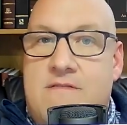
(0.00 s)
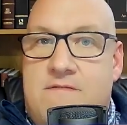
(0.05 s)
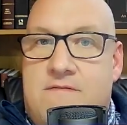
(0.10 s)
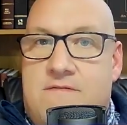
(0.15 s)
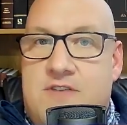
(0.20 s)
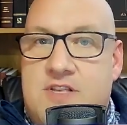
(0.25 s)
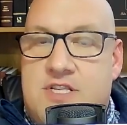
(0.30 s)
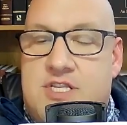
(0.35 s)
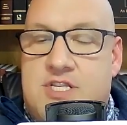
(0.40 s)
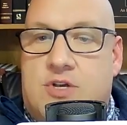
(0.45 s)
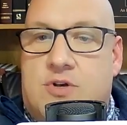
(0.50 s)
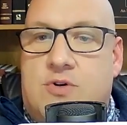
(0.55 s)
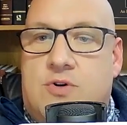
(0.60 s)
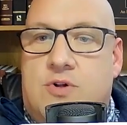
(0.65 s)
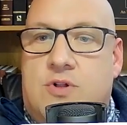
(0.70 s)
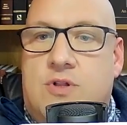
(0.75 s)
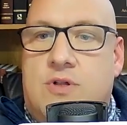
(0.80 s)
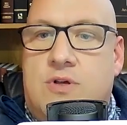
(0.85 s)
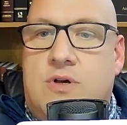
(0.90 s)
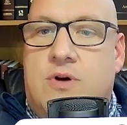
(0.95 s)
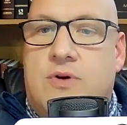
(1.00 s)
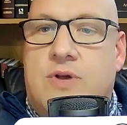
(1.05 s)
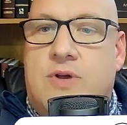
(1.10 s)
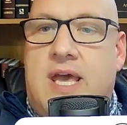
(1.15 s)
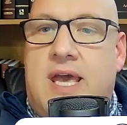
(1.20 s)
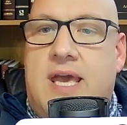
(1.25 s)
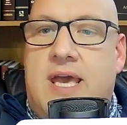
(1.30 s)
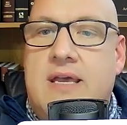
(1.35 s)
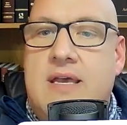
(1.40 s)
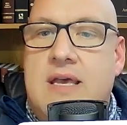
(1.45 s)
physical.
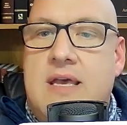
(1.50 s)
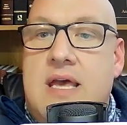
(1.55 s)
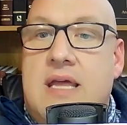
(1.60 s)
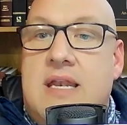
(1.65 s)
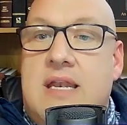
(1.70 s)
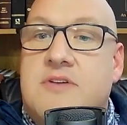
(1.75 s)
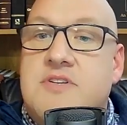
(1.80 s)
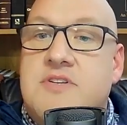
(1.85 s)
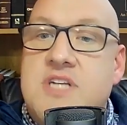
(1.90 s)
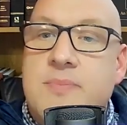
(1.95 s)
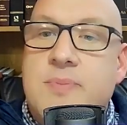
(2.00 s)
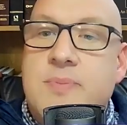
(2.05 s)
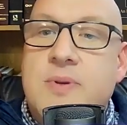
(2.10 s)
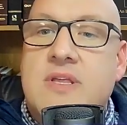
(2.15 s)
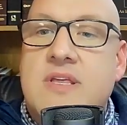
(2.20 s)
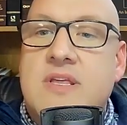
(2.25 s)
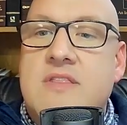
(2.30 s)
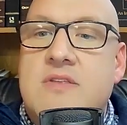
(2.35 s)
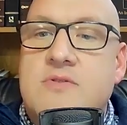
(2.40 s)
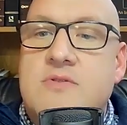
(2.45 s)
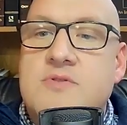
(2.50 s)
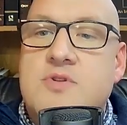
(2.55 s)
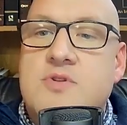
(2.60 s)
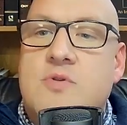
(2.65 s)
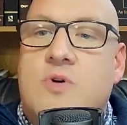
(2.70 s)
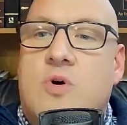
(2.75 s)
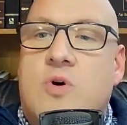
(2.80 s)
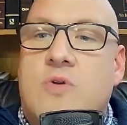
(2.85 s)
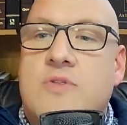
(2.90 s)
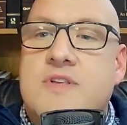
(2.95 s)
Okay. Now, typically, those who
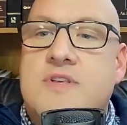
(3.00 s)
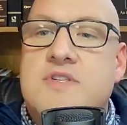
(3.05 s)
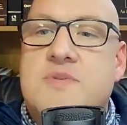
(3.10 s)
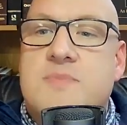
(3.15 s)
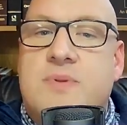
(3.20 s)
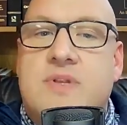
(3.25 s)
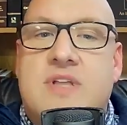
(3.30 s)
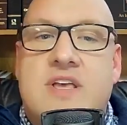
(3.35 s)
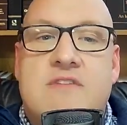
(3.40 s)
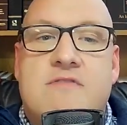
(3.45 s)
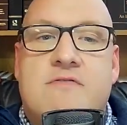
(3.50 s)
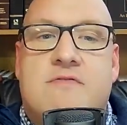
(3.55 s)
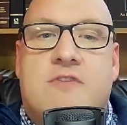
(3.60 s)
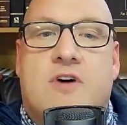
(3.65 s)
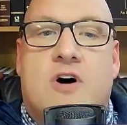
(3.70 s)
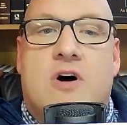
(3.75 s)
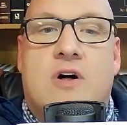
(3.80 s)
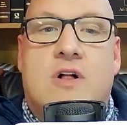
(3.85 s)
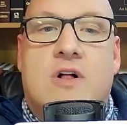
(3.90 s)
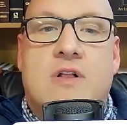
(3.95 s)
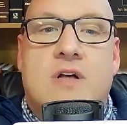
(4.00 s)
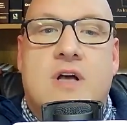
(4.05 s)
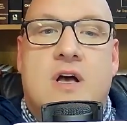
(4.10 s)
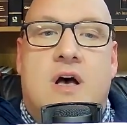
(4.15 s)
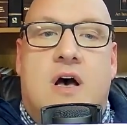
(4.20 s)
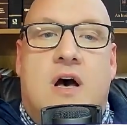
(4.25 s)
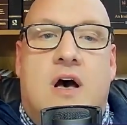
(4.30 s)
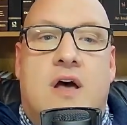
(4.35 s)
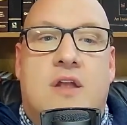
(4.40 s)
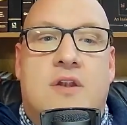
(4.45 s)
hold this belief fall
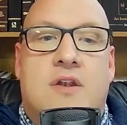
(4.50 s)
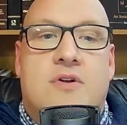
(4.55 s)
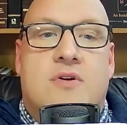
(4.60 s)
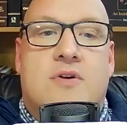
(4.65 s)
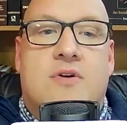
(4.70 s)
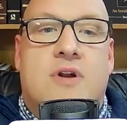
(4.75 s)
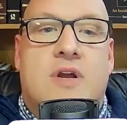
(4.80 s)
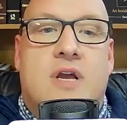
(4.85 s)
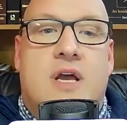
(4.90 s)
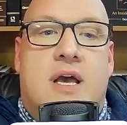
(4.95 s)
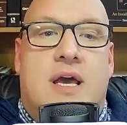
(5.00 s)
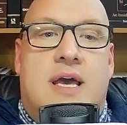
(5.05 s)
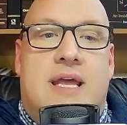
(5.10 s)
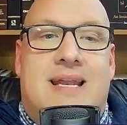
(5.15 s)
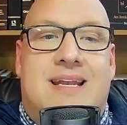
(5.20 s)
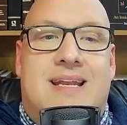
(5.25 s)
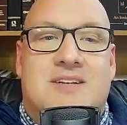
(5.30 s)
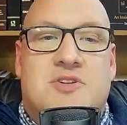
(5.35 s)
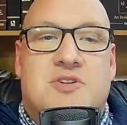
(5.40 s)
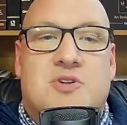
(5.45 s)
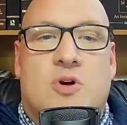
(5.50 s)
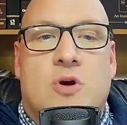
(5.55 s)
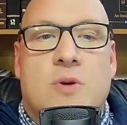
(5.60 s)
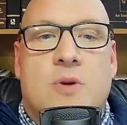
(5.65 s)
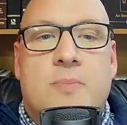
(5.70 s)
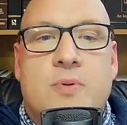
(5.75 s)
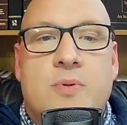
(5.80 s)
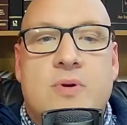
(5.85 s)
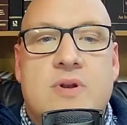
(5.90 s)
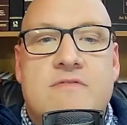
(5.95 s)
under an
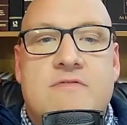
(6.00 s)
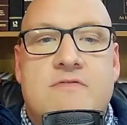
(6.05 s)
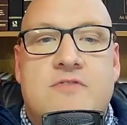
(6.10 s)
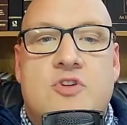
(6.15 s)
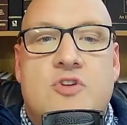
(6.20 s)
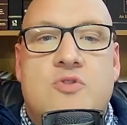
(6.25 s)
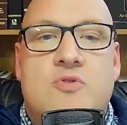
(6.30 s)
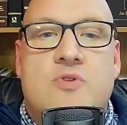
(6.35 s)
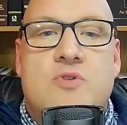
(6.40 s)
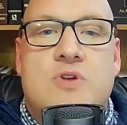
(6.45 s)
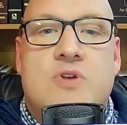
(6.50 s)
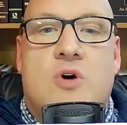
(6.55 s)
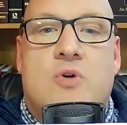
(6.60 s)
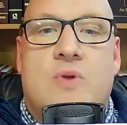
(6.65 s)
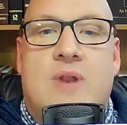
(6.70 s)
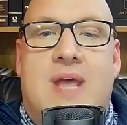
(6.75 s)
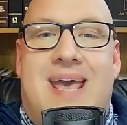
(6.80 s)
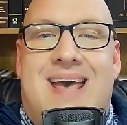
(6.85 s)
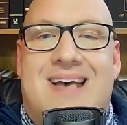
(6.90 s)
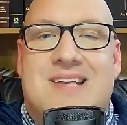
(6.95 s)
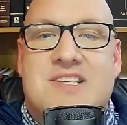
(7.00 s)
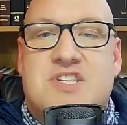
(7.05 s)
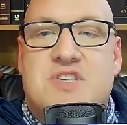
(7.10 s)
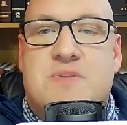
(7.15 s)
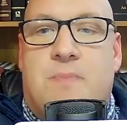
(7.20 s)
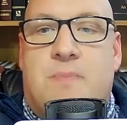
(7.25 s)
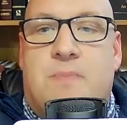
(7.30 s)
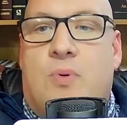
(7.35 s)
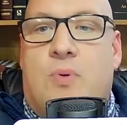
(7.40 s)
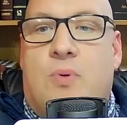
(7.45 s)
interpretive view known as
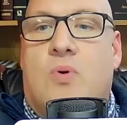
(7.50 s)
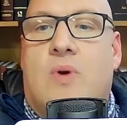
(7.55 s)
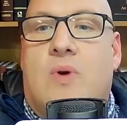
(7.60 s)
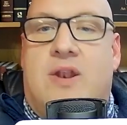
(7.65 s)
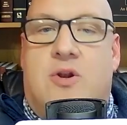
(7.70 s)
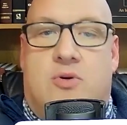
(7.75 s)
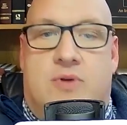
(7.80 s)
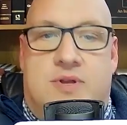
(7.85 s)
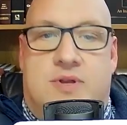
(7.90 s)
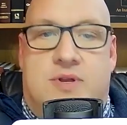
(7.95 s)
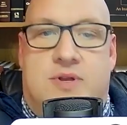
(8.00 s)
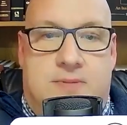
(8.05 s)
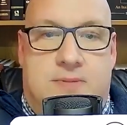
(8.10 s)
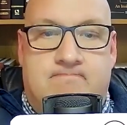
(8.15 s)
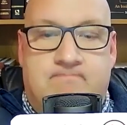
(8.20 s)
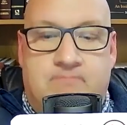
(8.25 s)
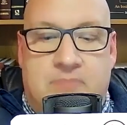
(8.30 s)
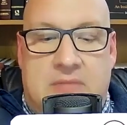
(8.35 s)
preterism.